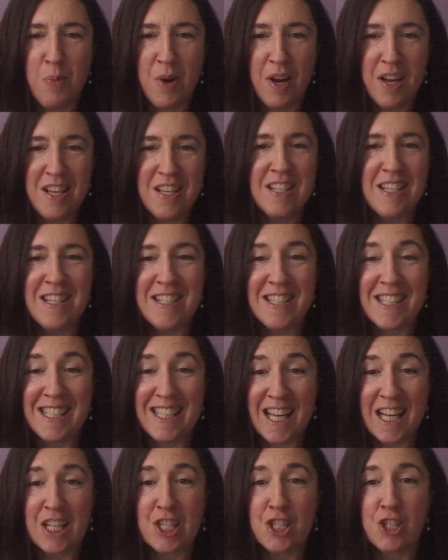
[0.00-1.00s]
Pisces and
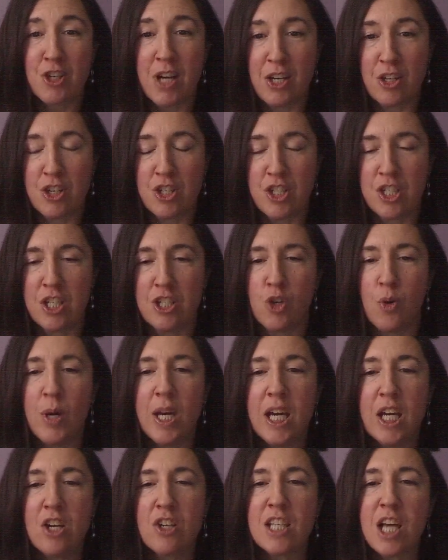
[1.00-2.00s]
Cancer energy. So
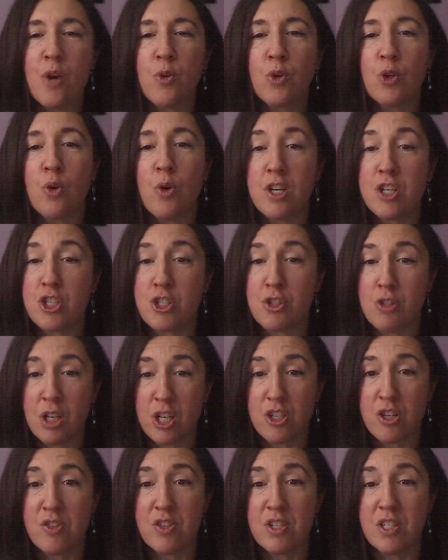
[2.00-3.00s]
here's how we're going to
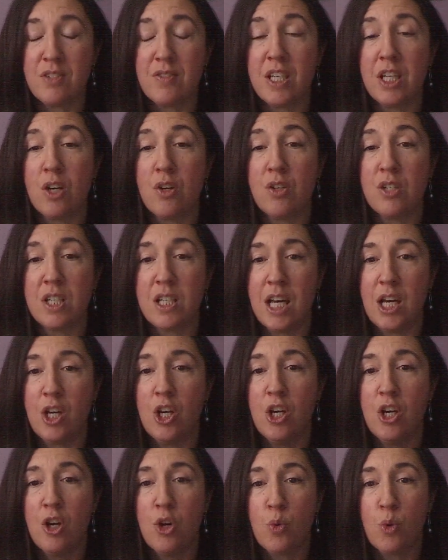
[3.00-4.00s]
structure this video today.
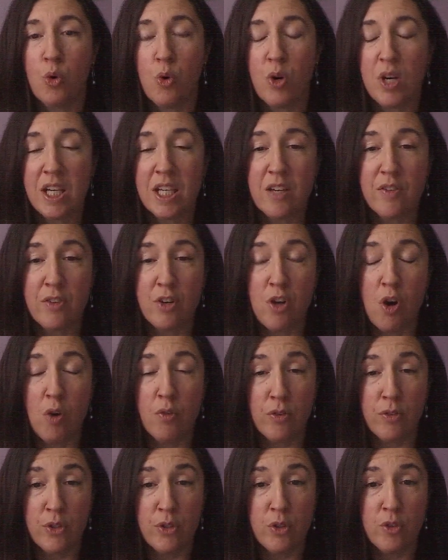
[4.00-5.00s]
We're going to give an
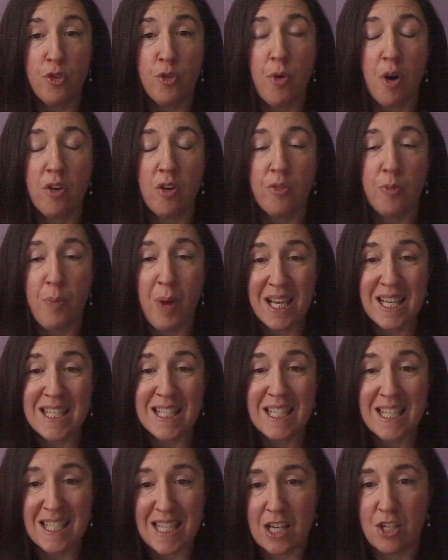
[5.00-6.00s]
overview of
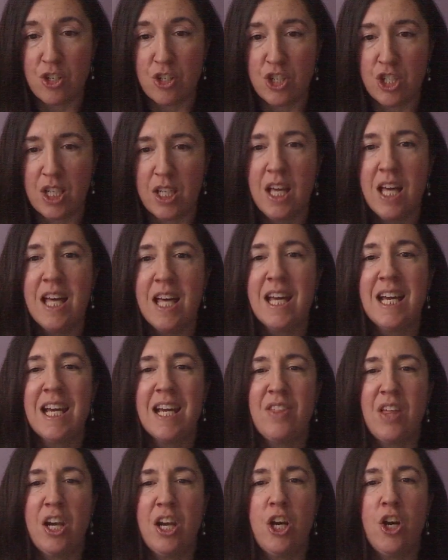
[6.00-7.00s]
Pisces energy,
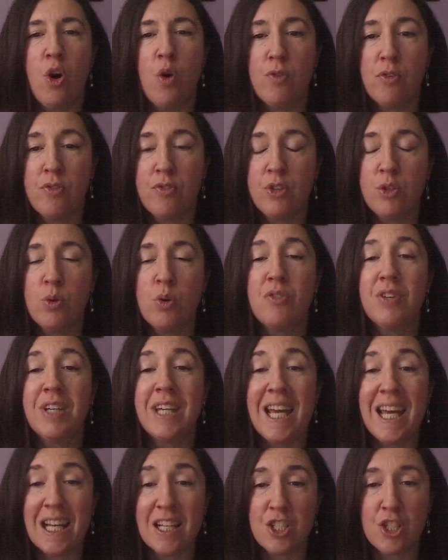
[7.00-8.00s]
then an overview of
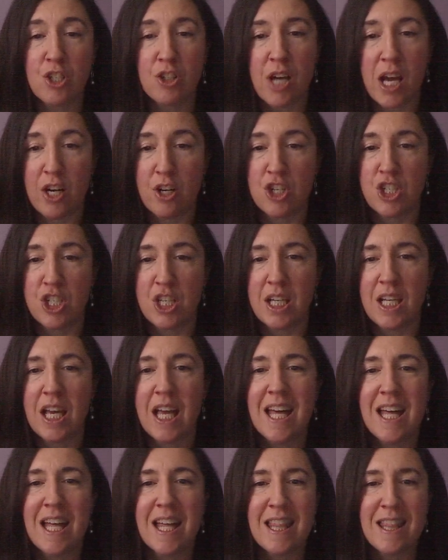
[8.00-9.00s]
Cancer energy,
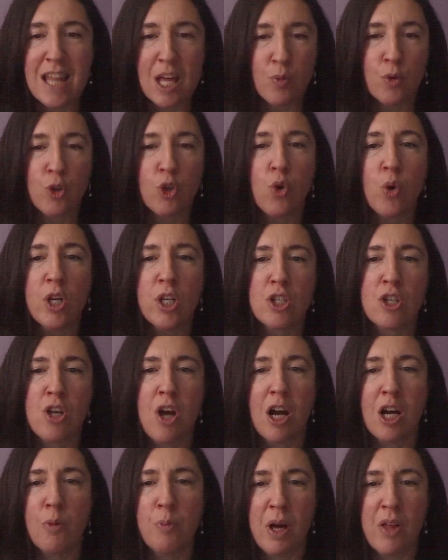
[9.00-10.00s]
then we're going to
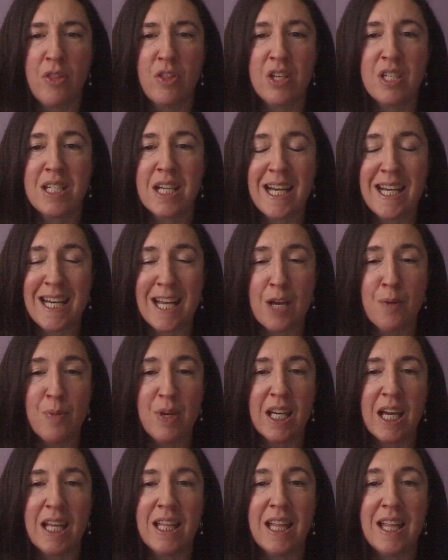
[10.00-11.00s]
talk about the
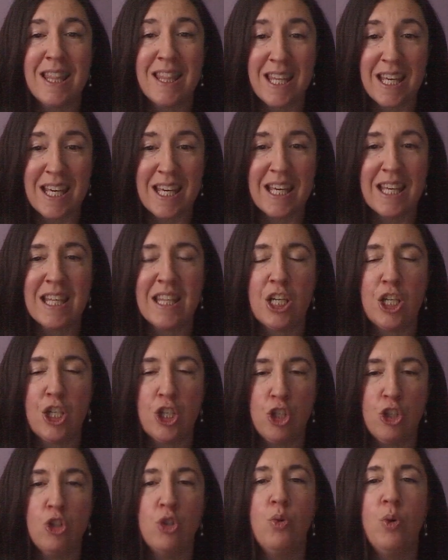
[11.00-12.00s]
dynamic and the things,
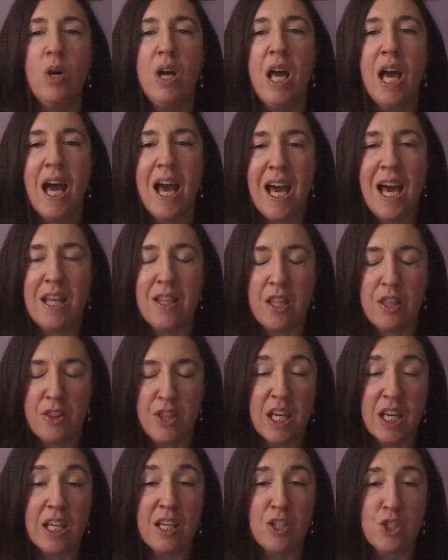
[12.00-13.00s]

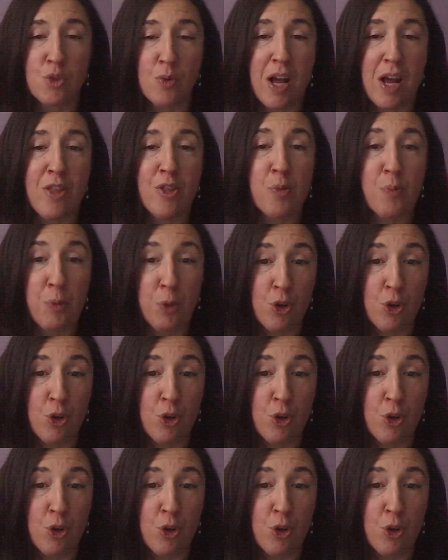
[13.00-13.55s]
the